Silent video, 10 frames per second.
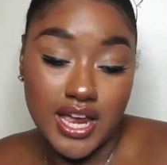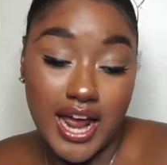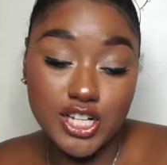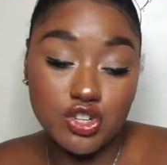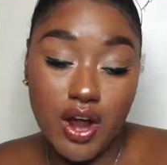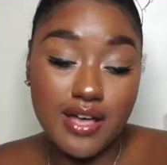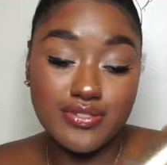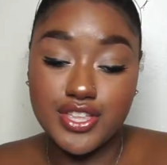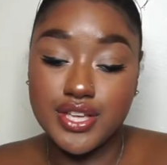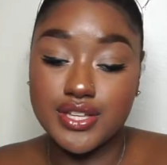I
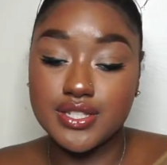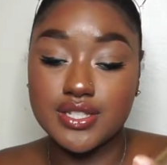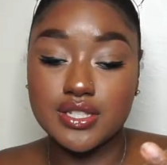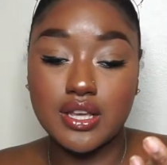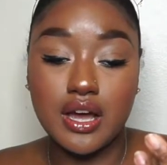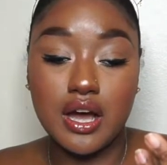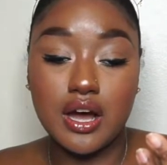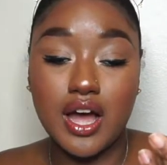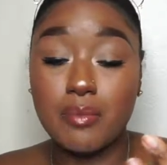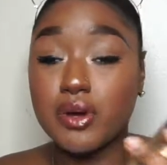tried this.
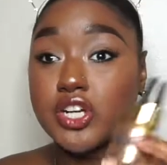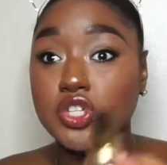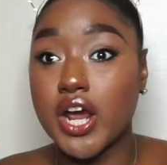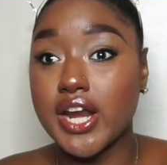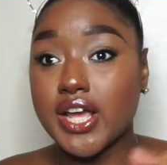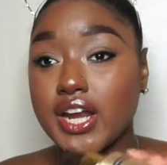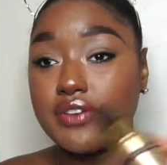Uh, I'm gonna try it again.